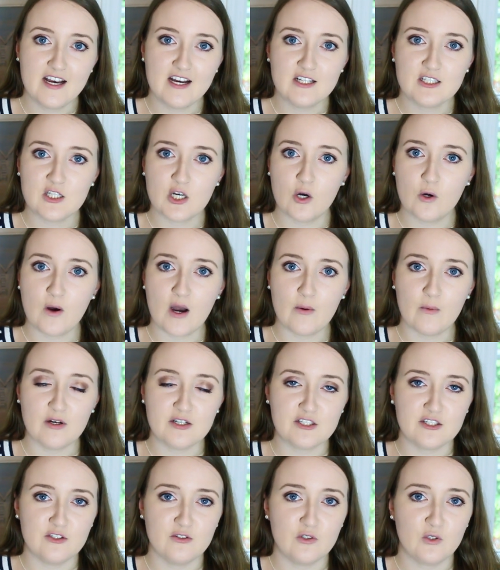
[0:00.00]
so I want
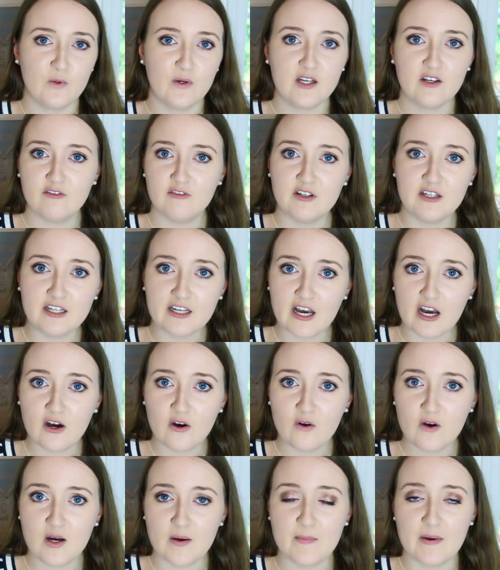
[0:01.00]
to do a quick
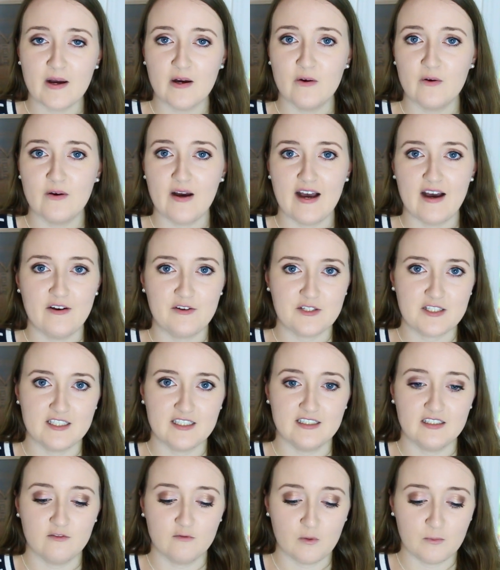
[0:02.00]
video about how
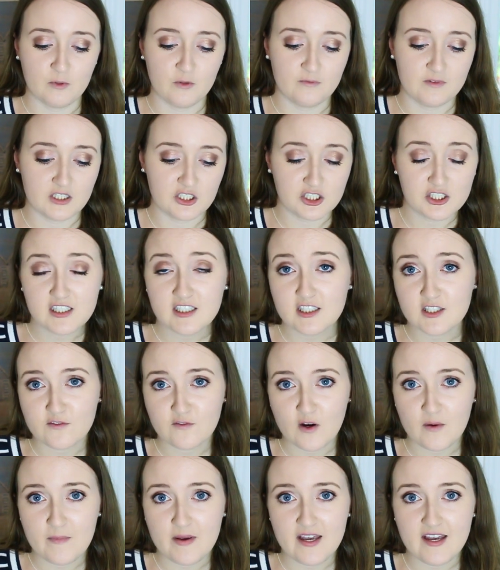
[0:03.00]
to remove the sheets
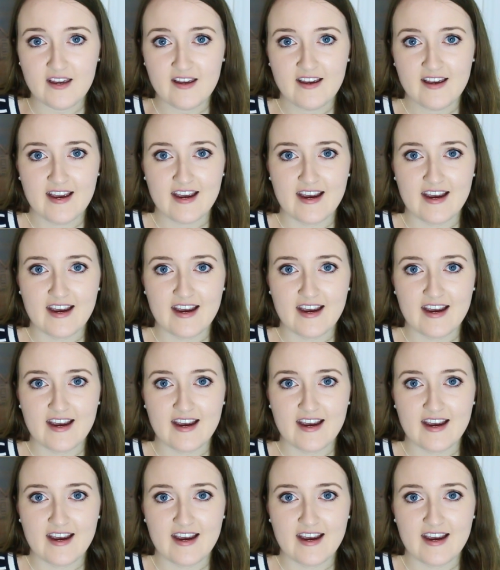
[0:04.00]
from it